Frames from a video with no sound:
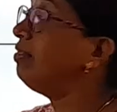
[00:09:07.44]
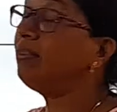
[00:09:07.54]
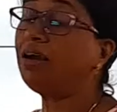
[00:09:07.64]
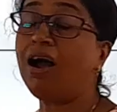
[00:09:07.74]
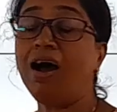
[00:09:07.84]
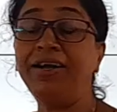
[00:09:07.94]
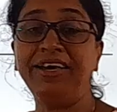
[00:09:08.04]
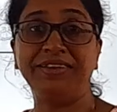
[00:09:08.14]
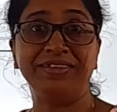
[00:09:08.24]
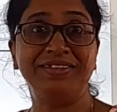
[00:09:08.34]
in the
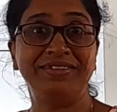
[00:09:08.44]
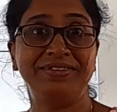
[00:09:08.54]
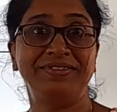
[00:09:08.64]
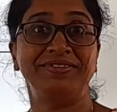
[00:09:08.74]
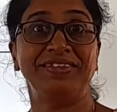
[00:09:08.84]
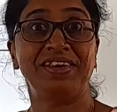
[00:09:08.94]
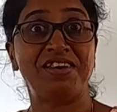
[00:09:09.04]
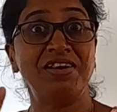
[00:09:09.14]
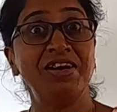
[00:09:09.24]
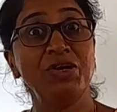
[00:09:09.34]
garden.
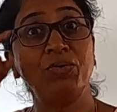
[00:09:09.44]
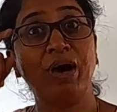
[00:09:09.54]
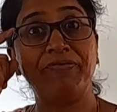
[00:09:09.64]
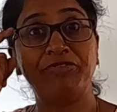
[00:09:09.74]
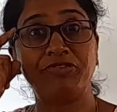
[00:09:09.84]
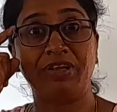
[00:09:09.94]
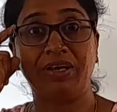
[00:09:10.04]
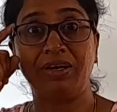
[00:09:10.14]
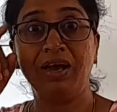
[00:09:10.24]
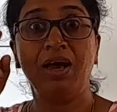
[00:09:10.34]
Here you have to
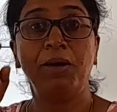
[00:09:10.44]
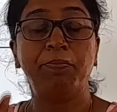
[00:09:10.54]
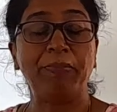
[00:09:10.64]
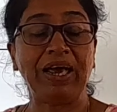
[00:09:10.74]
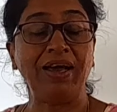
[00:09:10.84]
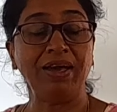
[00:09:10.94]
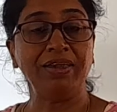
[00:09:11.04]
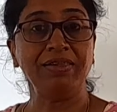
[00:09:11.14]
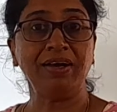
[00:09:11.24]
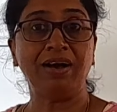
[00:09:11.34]
think. Play
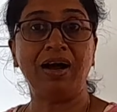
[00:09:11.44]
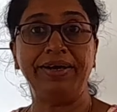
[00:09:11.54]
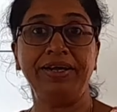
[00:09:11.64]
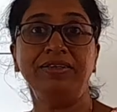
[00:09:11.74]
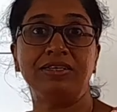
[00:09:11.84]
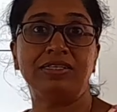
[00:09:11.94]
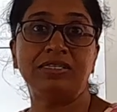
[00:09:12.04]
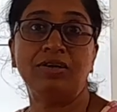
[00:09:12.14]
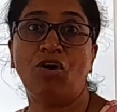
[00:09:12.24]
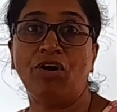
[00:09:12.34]
in the garden, this is
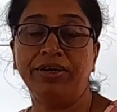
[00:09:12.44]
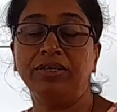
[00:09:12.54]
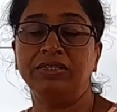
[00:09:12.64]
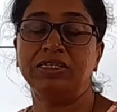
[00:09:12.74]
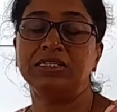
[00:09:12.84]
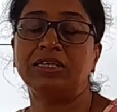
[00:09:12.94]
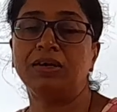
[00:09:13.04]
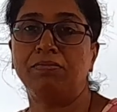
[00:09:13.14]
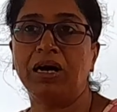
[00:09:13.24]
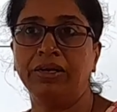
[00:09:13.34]
an order, this is a
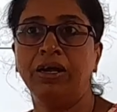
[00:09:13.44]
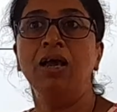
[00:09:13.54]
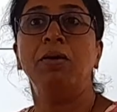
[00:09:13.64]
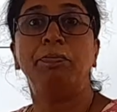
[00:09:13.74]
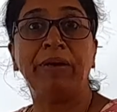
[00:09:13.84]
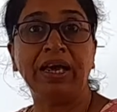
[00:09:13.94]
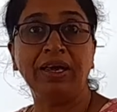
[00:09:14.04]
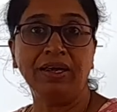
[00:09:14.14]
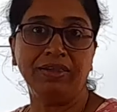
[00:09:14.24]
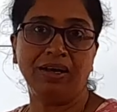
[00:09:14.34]
command.
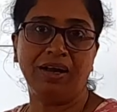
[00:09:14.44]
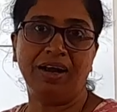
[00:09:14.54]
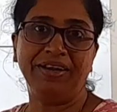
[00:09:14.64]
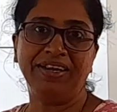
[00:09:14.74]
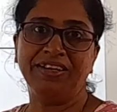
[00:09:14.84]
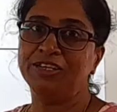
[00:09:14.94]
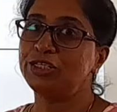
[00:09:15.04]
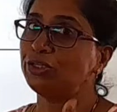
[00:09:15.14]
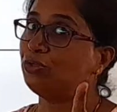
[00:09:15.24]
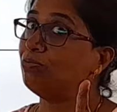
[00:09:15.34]
Play in the garden.
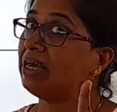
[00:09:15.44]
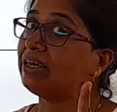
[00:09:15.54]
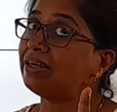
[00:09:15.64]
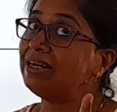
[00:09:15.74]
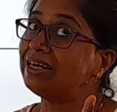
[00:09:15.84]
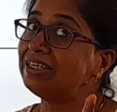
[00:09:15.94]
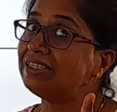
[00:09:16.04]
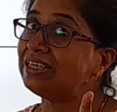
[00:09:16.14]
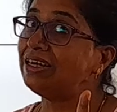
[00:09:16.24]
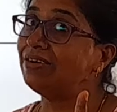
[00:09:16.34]
So to make it
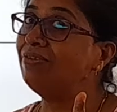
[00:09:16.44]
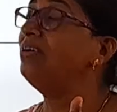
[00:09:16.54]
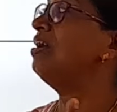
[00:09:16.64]
negative,